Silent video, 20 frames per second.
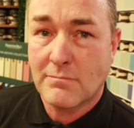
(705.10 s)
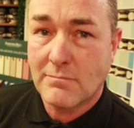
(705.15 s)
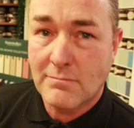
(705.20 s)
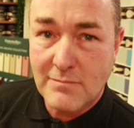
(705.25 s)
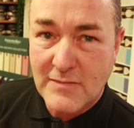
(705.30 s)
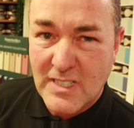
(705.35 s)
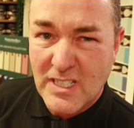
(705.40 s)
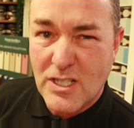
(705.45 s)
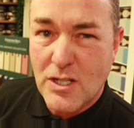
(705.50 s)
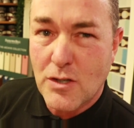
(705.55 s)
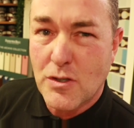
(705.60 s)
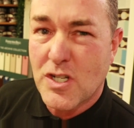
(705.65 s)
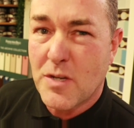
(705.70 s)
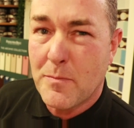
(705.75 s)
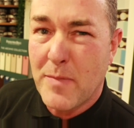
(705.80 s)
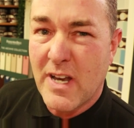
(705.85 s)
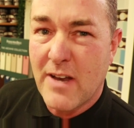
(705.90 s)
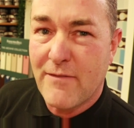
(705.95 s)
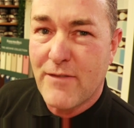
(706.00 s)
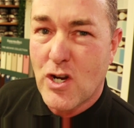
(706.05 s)
that's just a
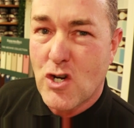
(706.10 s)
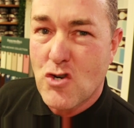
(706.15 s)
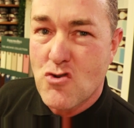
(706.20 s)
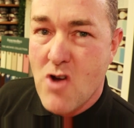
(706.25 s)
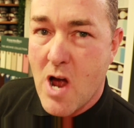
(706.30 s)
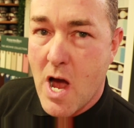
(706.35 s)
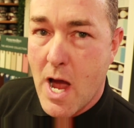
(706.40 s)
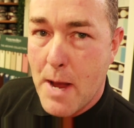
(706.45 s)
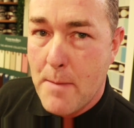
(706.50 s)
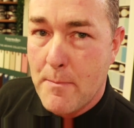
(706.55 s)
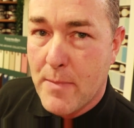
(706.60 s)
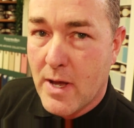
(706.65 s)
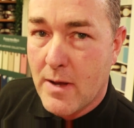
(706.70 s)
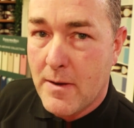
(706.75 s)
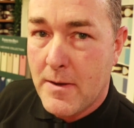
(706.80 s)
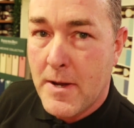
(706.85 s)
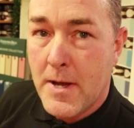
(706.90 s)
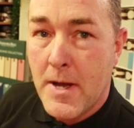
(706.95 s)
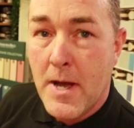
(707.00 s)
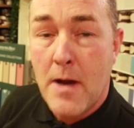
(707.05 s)
bit of a gripe.
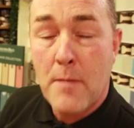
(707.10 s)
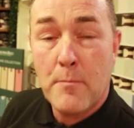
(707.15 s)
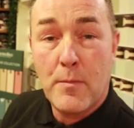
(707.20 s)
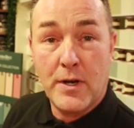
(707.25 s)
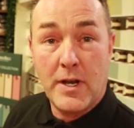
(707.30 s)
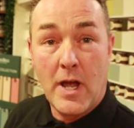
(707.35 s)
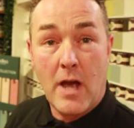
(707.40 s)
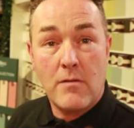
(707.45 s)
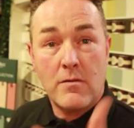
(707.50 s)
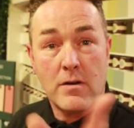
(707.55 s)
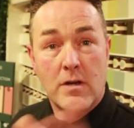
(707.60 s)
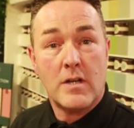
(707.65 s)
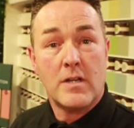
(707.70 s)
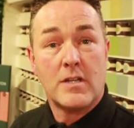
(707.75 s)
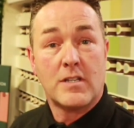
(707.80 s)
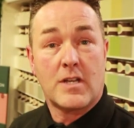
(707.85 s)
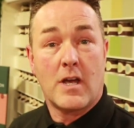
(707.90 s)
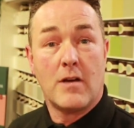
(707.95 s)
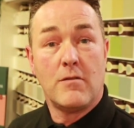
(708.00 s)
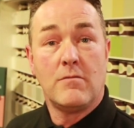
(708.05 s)
But no,
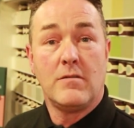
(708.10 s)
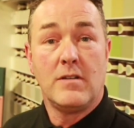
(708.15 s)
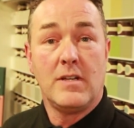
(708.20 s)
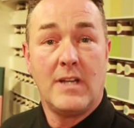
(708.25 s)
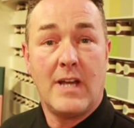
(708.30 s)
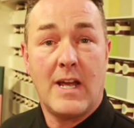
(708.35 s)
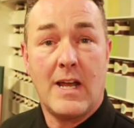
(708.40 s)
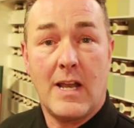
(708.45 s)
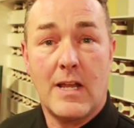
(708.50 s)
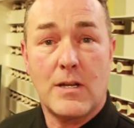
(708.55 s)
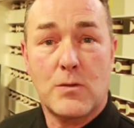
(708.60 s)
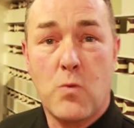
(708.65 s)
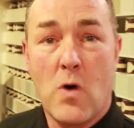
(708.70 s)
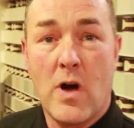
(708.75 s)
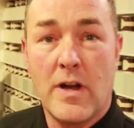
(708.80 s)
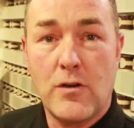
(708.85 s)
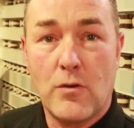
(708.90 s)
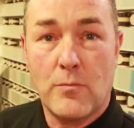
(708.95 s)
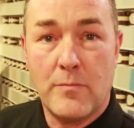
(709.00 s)
so yeah, let's wind up